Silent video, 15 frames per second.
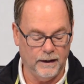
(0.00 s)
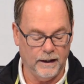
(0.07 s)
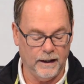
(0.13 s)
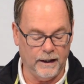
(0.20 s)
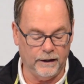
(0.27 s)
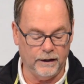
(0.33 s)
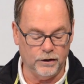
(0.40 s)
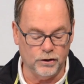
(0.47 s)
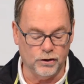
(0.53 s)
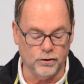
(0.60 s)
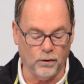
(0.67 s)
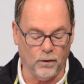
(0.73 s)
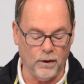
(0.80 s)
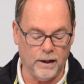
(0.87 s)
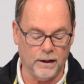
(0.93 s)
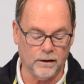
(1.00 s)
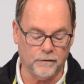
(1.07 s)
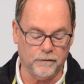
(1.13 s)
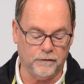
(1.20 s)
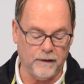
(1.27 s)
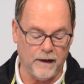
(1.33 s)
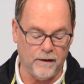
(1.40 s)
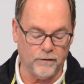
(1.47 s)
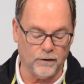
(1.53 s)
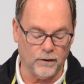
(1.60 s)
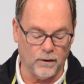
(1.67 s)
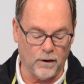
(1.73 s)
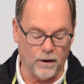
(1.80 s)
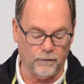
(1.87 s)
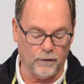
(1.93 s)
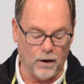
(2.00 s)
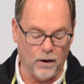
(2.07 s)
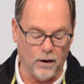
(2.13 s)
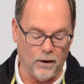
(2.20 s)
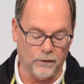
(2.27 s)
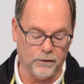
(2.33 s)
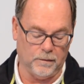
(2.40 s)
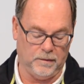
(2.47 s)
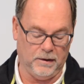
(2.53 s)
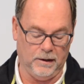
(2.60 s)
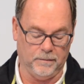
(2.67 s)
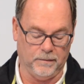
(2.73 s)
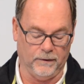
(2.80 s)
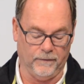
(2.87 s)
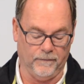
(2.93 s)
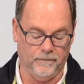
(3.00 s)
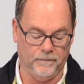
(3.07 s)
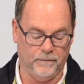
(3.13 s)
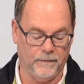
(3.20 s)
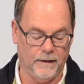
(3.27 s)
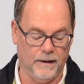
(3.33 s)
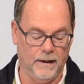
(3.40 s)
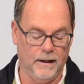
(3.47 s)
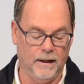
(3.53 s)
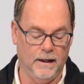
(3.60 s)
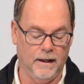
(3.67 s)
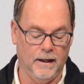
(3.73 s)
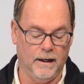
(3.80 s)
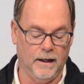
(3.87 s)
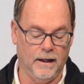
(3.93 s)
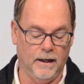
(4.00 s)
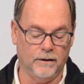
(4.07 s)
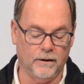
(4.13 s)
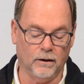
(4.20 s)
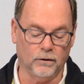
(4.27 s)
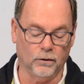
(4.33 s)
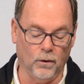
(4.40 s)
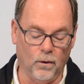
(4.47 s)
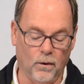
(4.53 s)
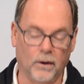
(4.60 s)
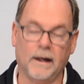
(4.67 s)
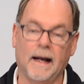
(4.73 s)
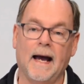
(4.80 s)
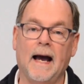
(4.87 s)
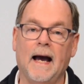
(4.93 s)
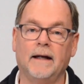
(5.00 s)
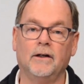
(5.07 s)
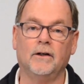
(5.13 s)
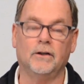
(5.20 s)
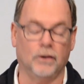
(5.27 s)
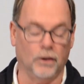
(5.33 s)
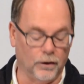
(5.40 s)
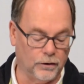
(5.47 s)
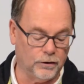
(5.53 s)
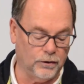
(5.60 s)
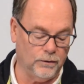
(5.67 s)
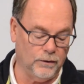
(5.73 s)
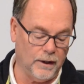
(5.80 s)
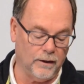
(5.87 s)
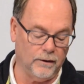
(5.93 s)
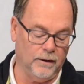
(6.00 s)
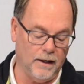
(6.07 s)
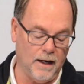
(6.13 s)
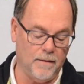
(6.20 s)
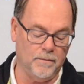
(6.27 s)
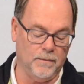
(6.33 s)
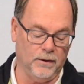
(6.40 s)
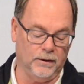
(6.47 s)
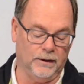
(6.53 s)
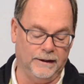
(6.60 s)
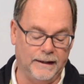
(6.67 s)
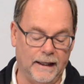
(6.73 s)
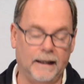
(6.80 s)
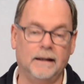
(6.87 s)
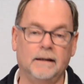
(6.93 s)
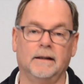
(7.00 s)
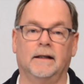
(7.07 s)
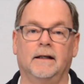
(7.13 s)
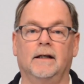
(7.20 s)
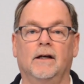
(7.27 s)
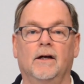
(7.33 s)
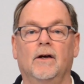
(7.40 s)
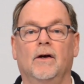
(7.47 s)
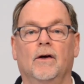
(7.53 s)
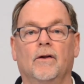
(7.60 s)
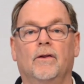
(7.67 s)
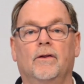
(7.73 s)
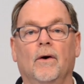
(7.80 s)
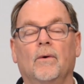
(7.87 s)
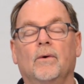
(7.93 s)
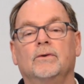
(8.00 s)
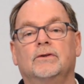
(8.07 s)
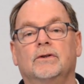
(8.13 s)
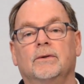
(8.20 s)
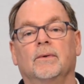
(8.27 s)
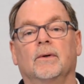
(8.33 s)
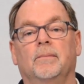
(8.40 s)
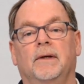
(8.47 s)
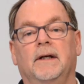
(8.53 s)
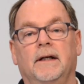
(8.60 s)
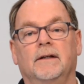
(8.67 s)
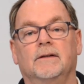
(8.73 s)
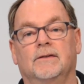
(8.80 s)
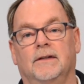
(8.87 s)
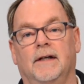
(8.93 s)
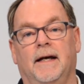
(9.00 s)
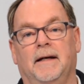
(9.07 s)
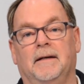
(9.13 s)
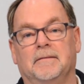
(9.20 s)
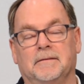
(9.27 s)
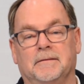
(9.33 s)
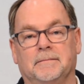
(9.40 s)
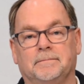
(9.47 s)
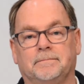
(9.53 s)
and enjoying the favor of all the people. And the Lord added to their number daily those who were being saved.